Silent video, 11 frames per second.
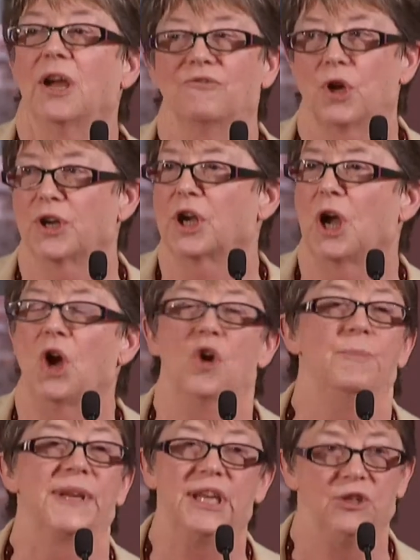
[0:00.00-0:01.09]
I've got to go
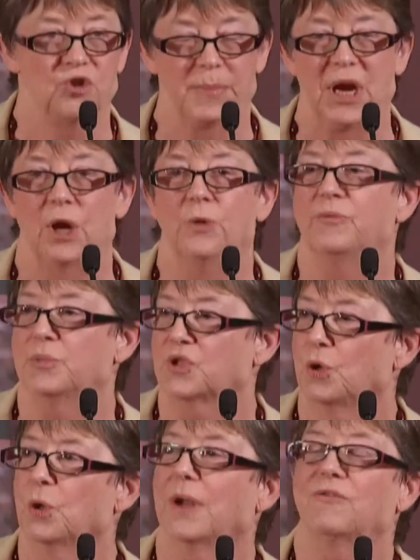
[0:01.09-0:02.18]
home, the kids will be home from
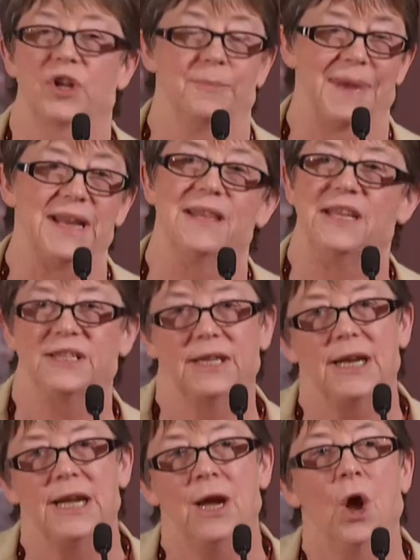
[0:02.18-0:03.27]
school, I've got to make their
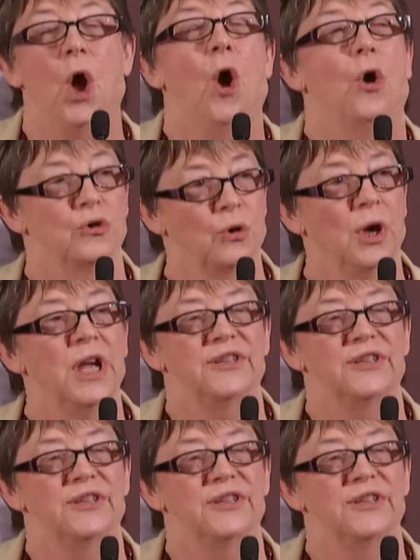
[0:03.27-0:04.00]
tea, or